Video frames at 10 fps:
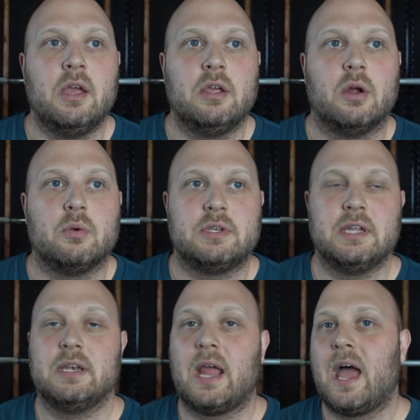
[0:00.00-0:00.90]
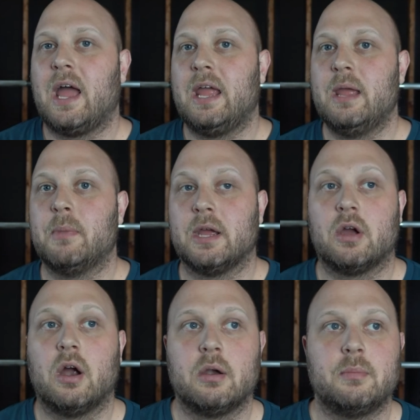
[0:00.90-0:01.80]
didn't hit my
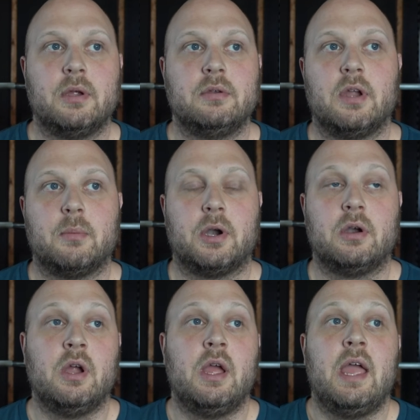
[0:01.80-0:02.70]
carb number,